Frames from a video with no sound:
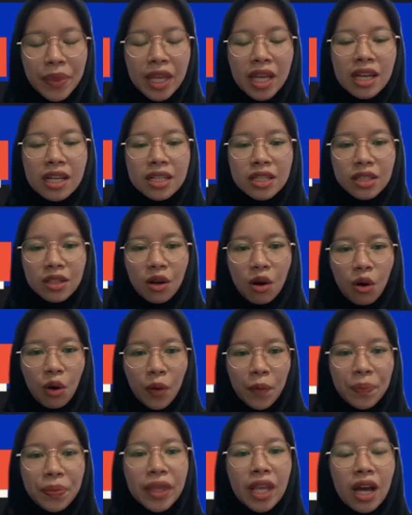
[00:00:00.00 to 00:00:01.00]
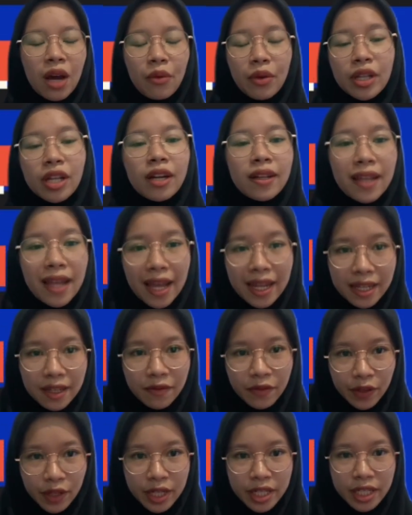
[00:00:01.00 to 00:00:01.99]
So without any
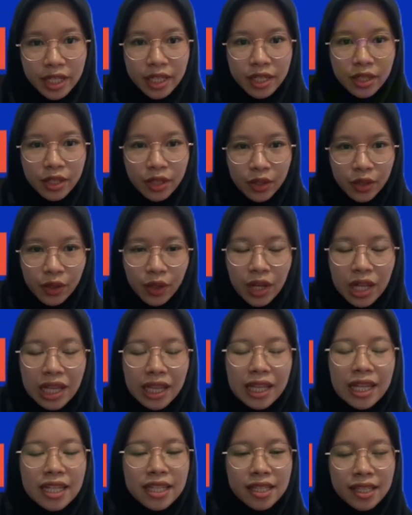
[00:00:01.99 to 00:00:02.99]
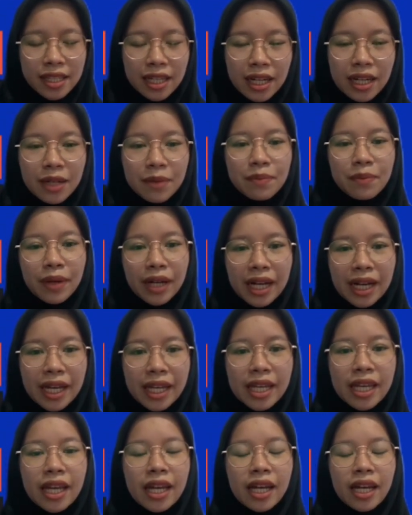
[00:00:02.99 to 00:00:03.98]
further ado, let's start by
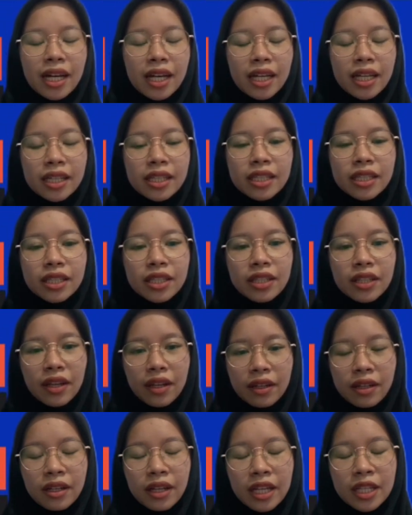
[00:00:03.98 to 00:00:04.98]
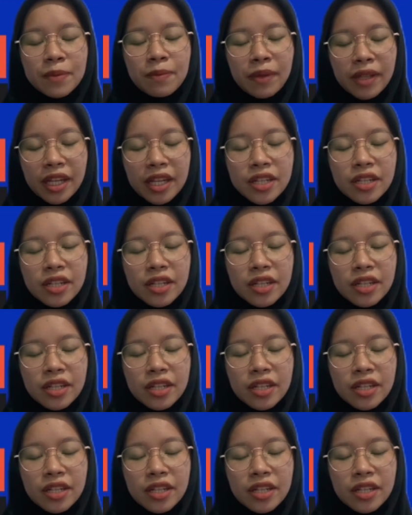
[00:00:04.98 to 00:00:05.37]
the explanation